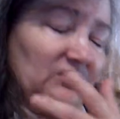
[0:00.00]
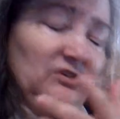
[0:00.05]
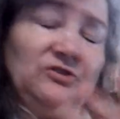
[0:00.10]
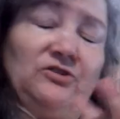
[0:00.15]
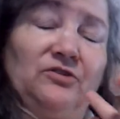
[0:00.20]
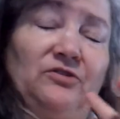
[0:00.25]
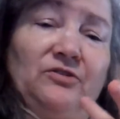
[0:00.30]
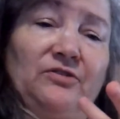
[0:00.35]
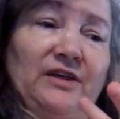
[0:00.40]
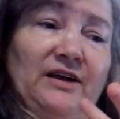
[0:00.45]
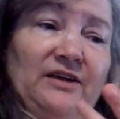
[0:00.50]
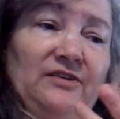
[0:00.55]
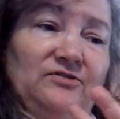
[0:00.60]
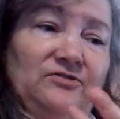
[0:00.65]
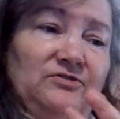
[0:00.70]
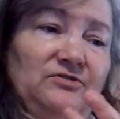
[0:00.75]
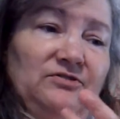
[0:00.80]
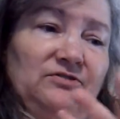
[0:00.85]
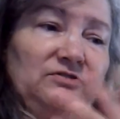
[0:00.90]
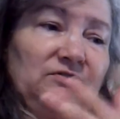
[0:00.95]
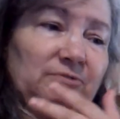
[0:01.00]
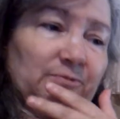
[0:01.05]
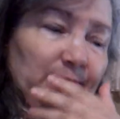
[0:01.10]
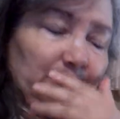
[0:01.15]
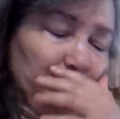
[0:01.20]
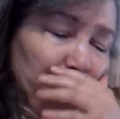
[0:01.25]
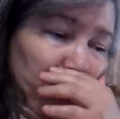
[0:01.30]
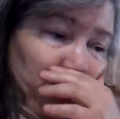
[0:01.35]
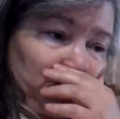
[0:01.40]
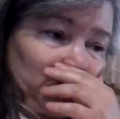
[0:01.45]
you know, that's,
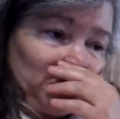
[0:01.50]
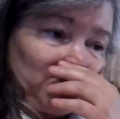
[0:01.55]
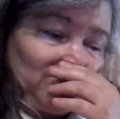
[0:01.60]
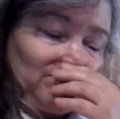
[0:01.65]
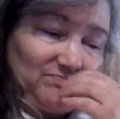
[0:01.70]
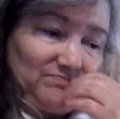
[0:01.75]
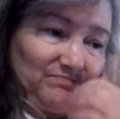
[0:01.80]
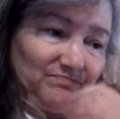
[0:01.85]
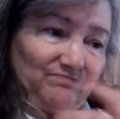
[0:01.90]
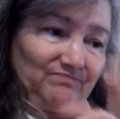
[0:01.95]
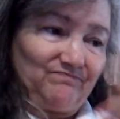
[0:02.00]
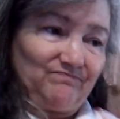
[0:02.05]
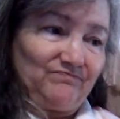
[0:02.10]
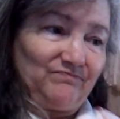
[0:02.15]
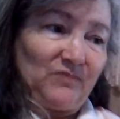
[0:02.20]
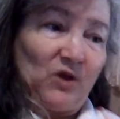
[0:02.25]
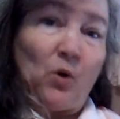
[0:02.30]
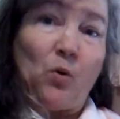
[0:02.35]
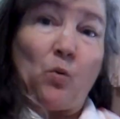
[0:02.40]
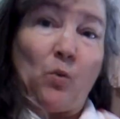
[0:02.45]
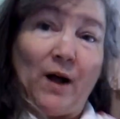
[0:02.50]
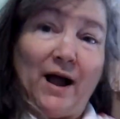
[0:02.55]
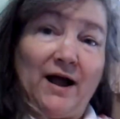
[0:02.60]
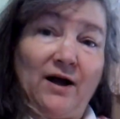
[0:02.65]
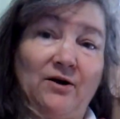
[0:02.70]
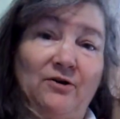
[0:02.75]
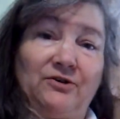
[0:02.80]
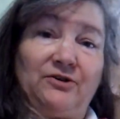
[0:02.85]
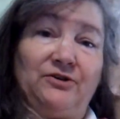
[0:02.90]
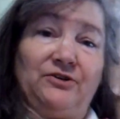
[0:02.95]

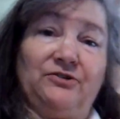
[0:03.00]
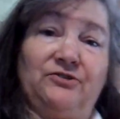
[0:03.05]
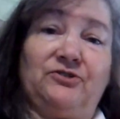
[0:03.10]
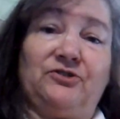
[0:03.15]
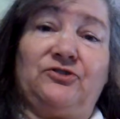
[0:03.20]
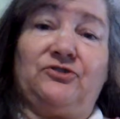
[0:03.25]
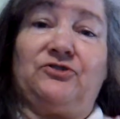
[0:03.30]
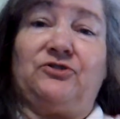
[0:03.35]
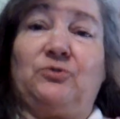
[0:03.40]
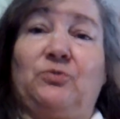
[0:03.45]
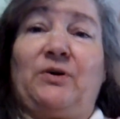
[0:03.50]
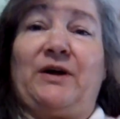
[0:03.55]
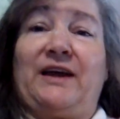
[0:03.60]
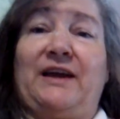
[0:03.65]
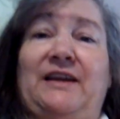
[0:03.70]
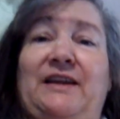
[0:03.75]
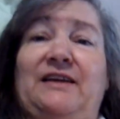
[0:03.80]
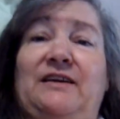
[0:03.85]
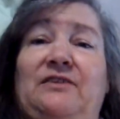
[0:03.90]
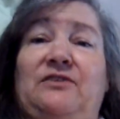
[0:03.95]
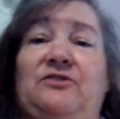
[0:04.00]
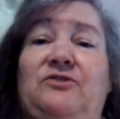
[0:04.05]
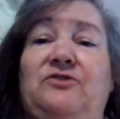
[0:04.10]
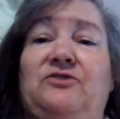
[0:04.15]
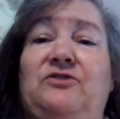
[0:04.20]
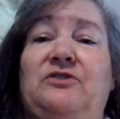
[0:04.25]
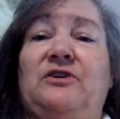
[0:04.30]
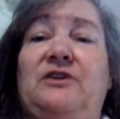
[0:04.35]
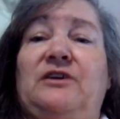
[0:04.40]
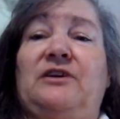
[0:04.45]
wow, it's just the way it
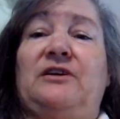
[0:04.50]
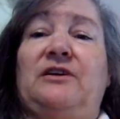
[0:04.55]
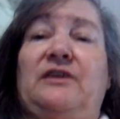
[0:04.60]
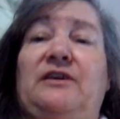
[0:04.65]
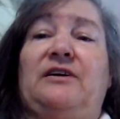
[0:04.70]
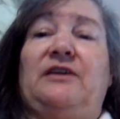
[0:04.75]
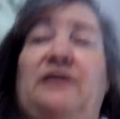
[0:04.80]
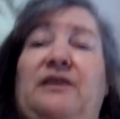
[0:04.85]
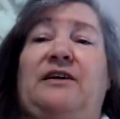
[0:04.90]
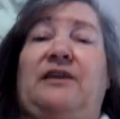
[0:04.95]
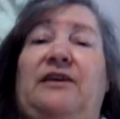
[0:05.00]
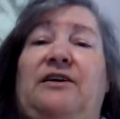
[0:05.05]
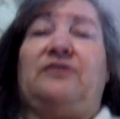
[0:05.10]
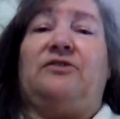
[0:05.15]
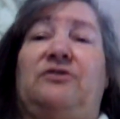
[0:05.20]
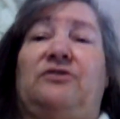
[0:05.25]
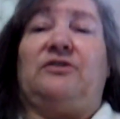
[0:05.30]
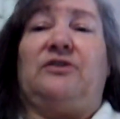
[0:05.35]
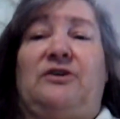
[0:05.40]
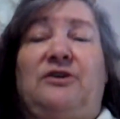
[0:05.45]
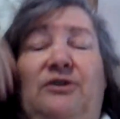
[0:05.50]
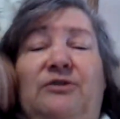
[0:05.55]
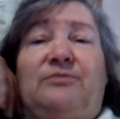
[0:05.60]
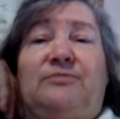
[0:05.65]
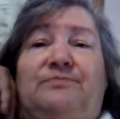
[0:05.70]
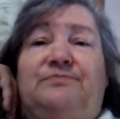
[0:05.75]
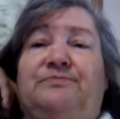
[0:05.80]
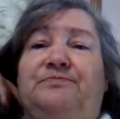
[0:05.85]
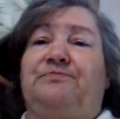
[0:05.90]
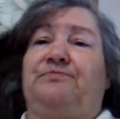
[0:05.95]
is. It's
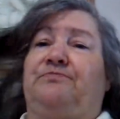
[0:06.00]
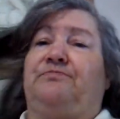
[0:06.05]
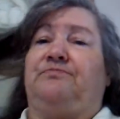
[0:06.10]
sorry